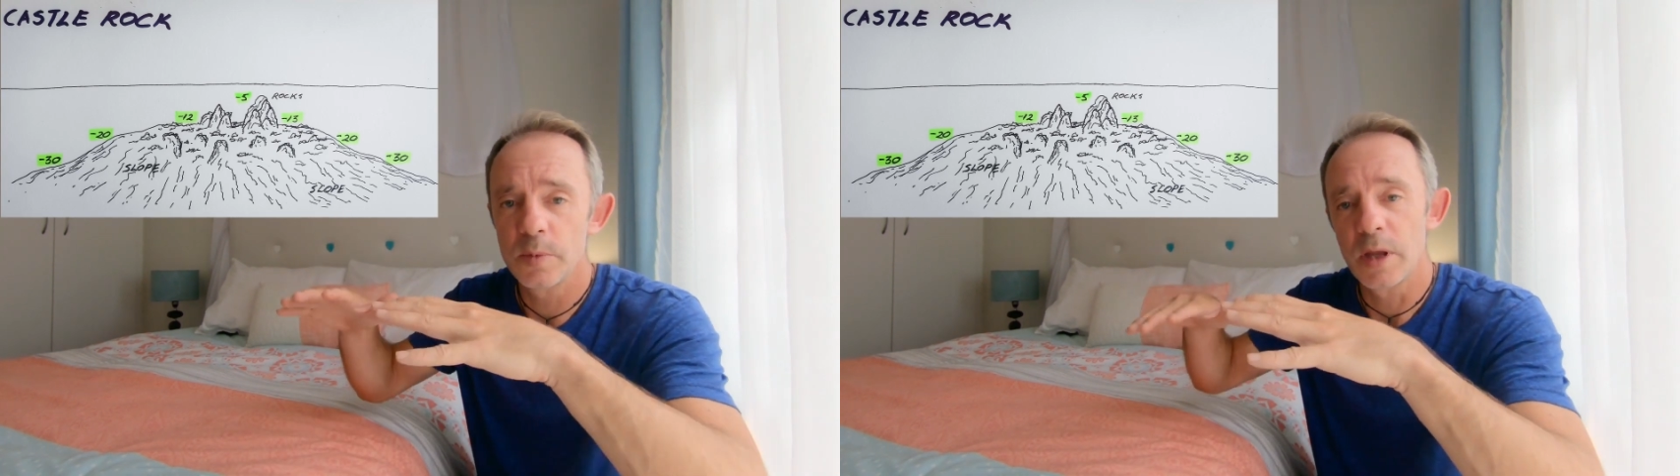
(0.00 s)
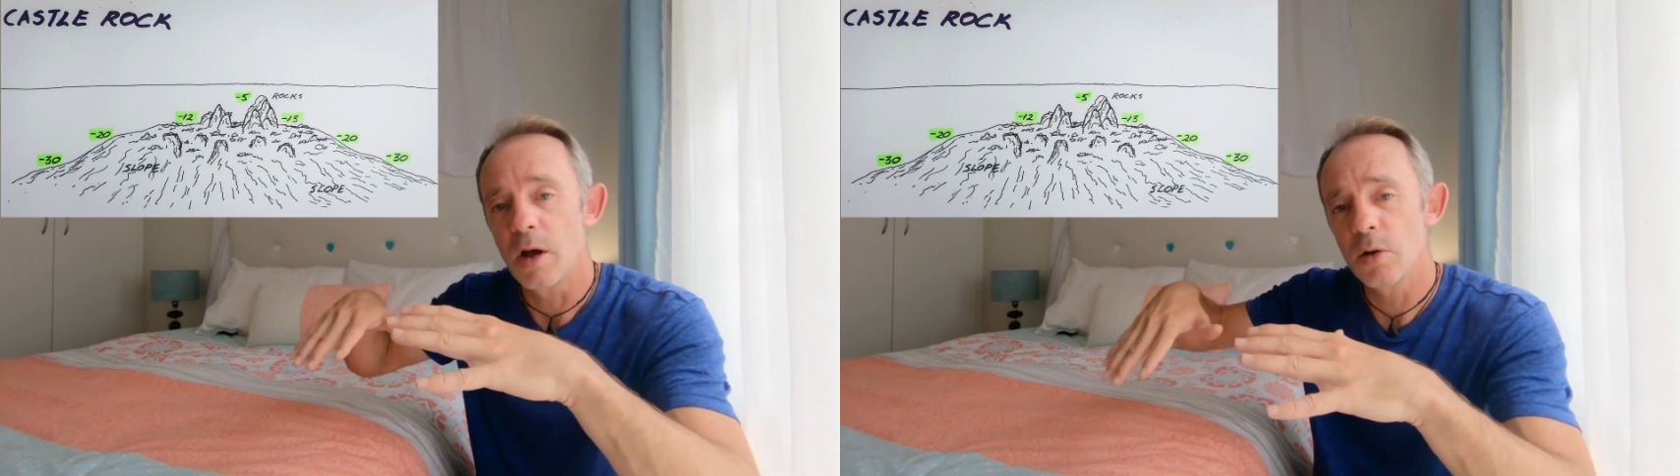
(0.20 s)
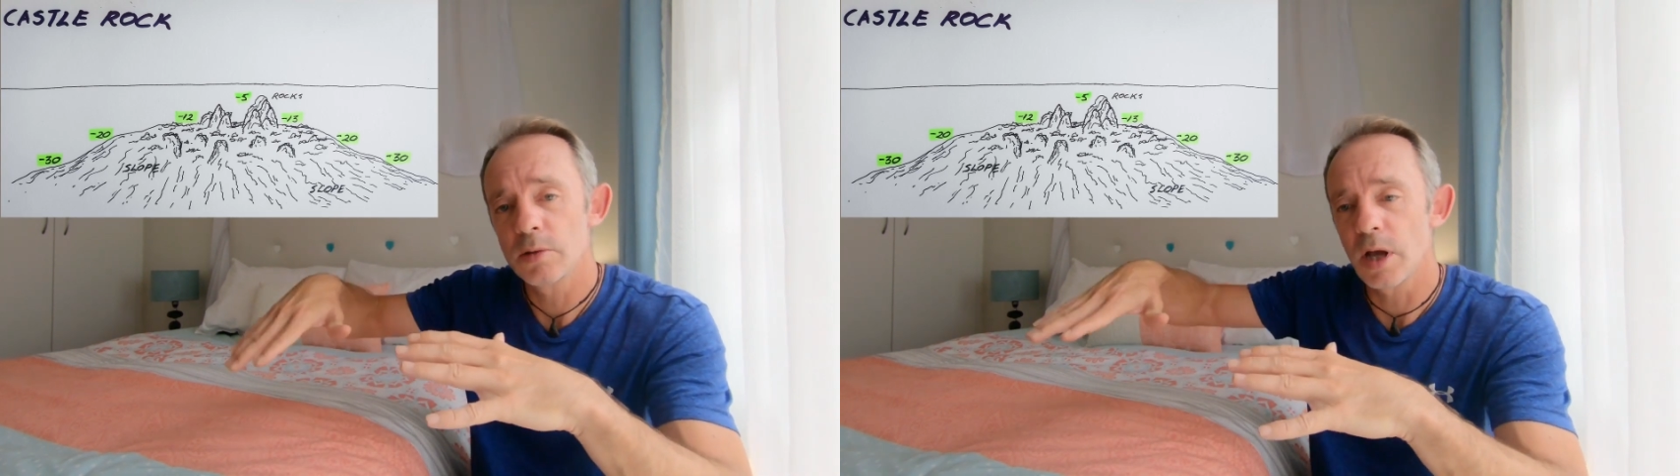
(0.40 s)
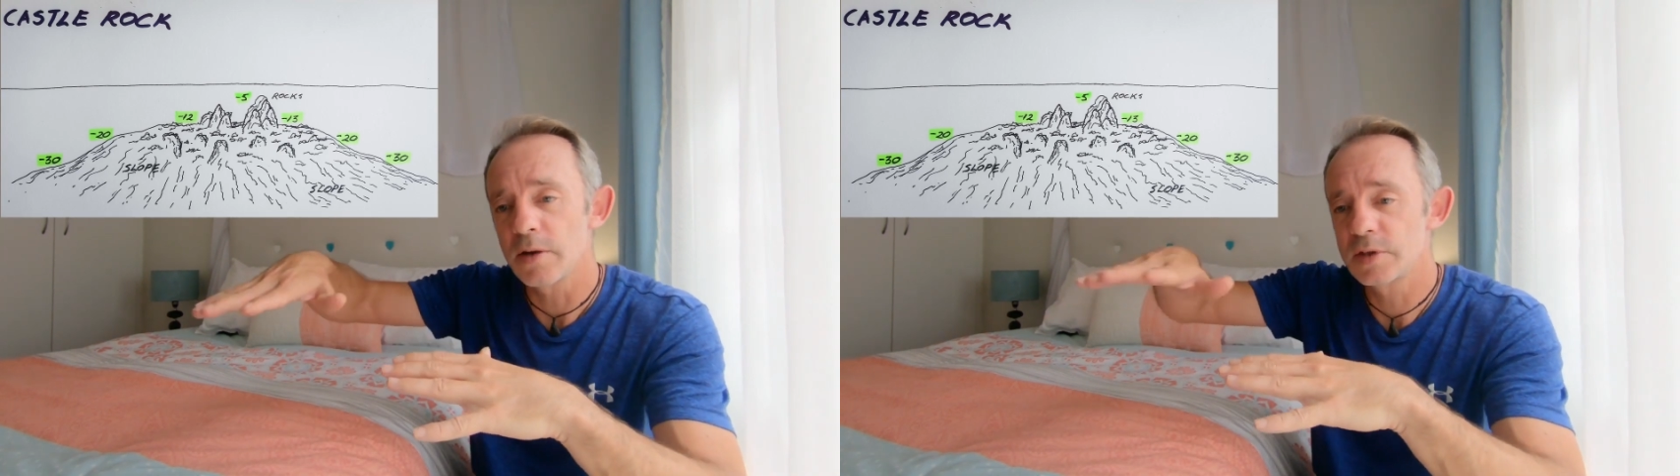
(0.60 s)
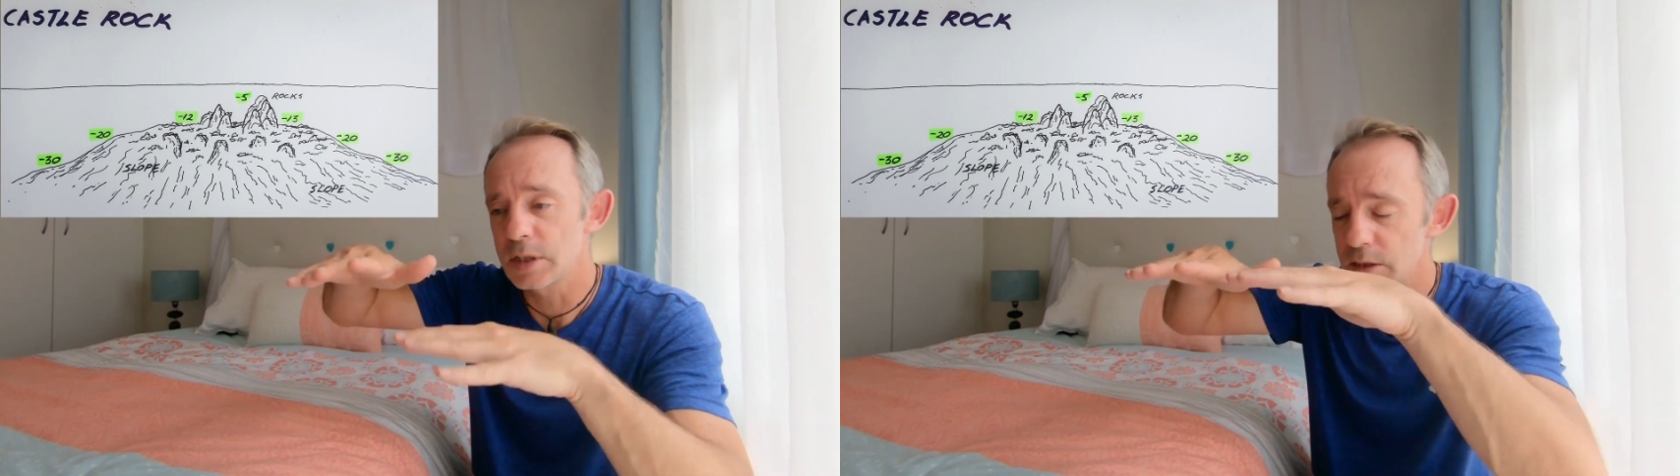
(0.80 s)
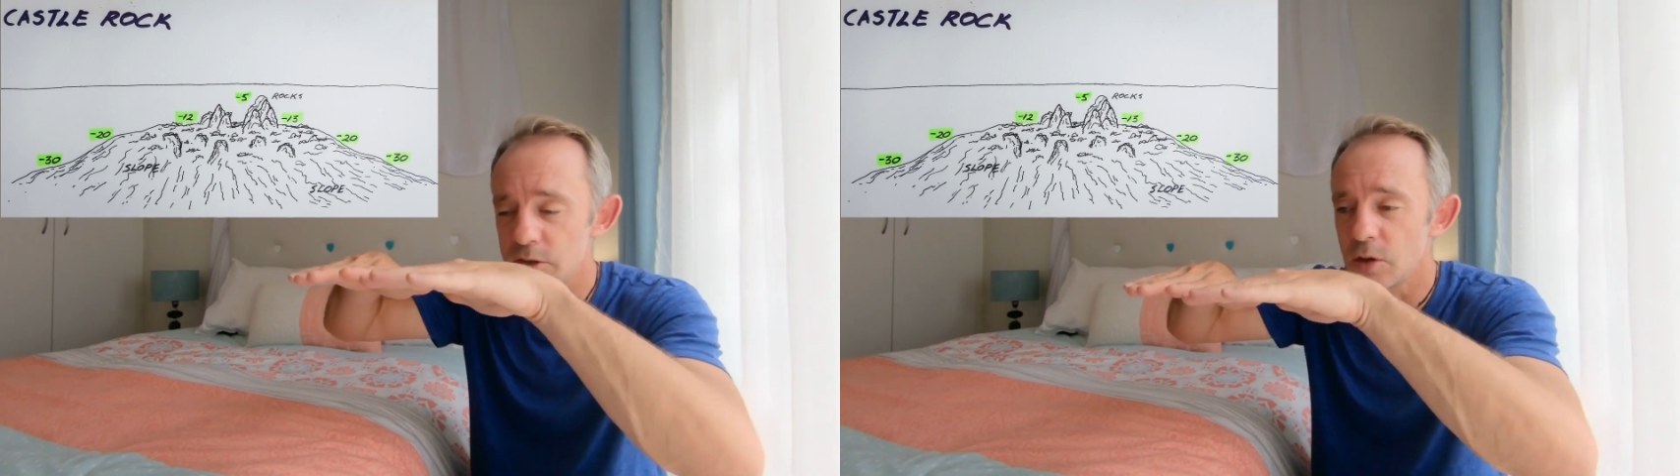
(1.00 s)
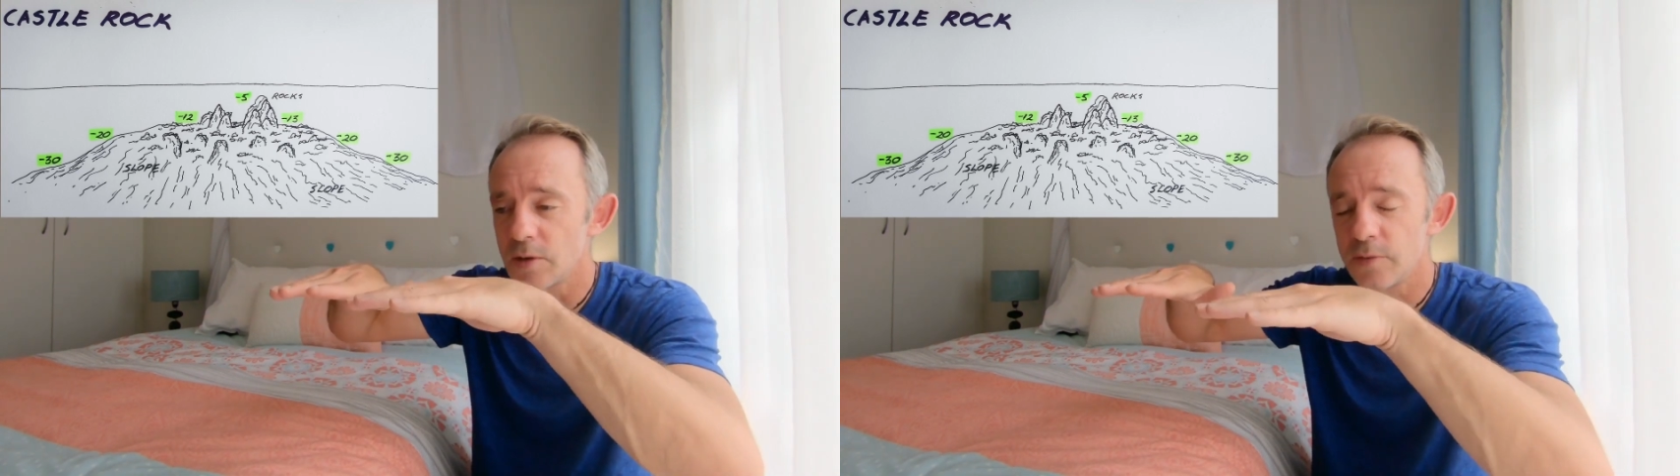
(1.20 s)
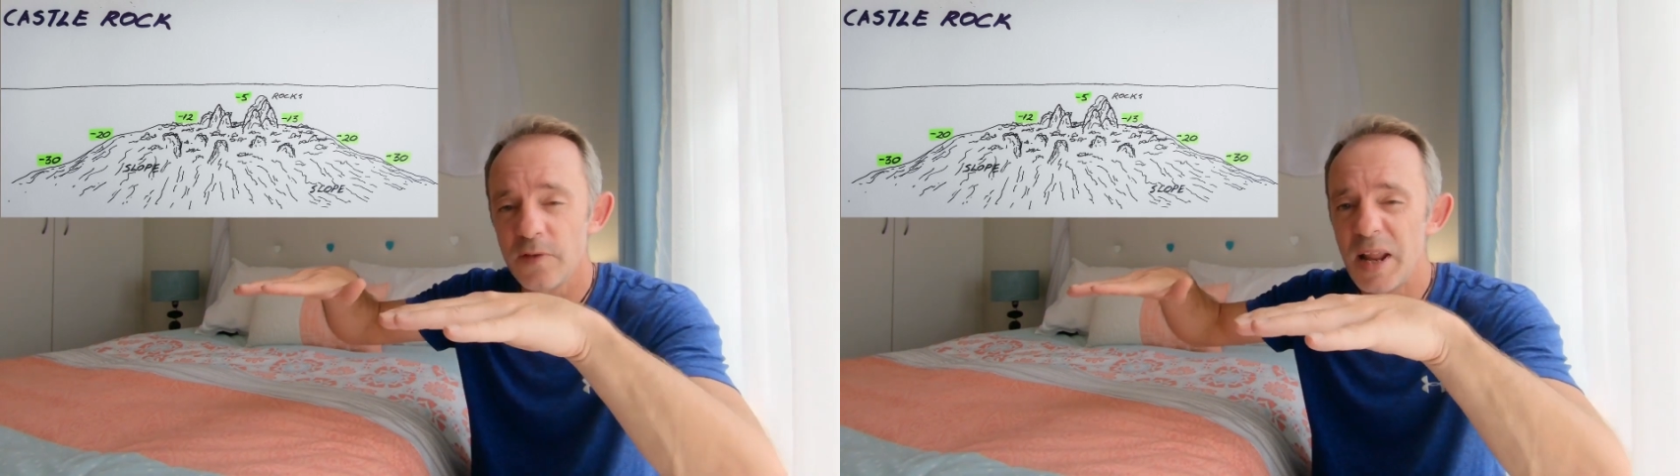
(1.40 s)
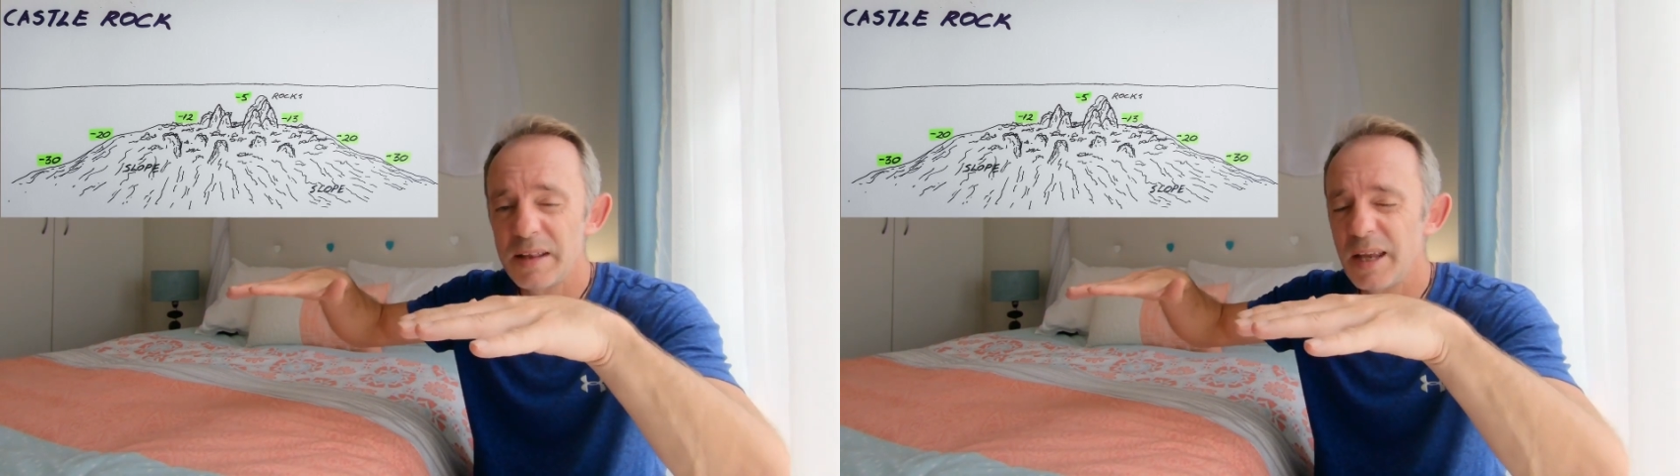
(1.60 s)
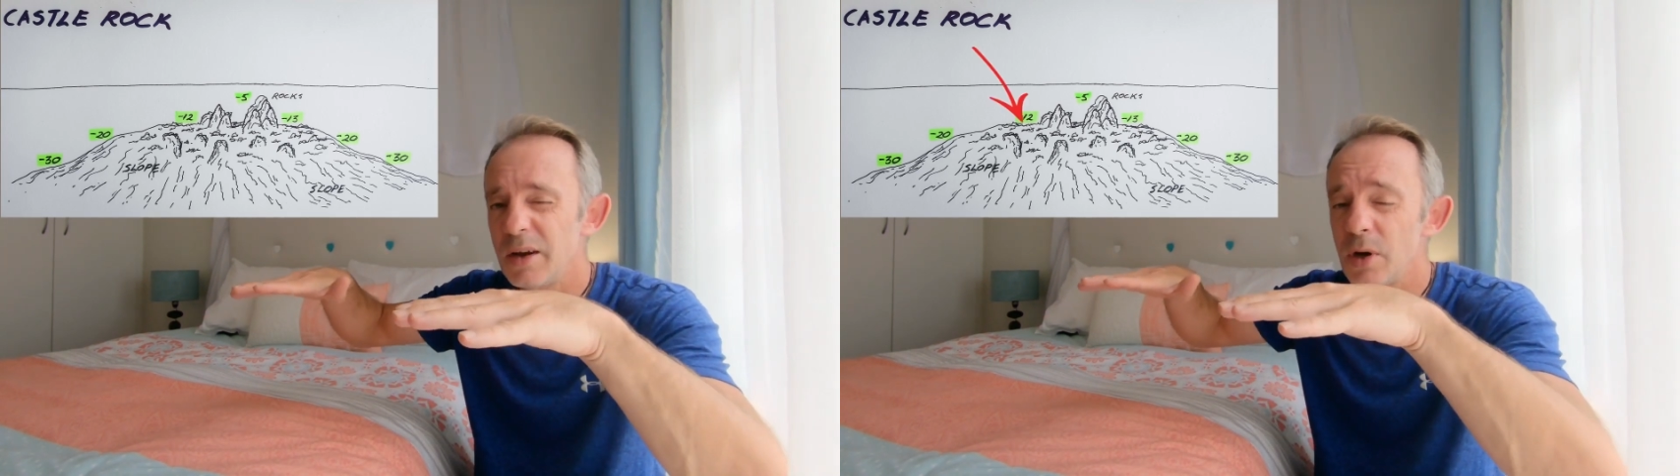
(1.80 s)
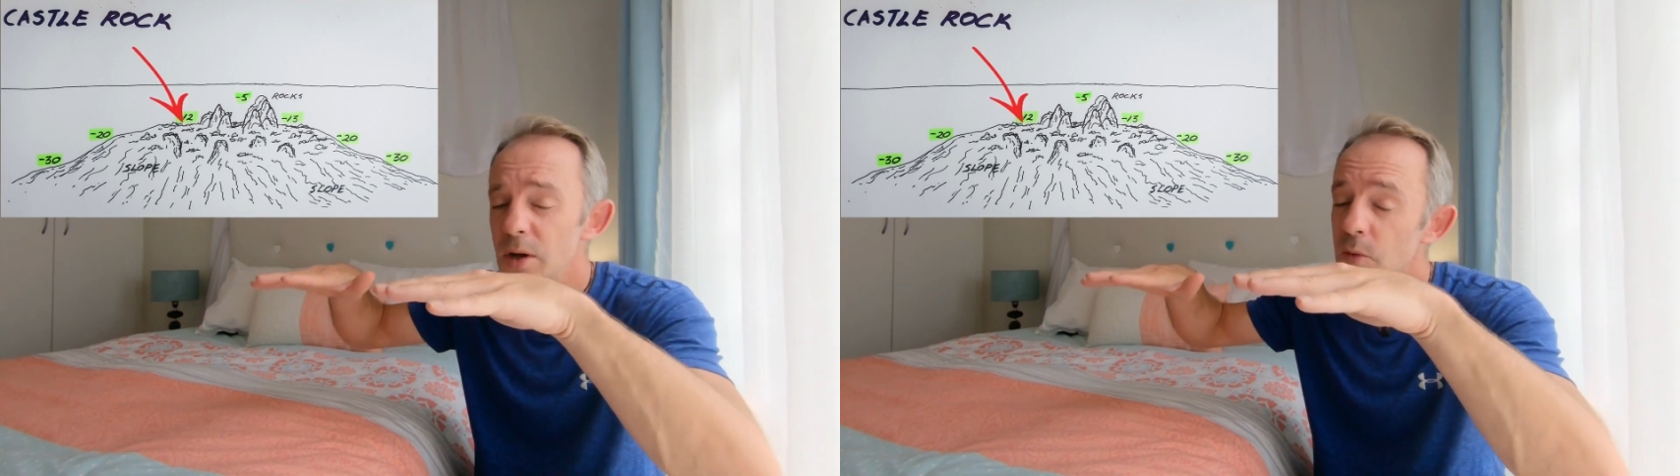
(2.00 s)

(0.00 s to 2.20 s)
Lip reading: the whole dive site has got a flat area,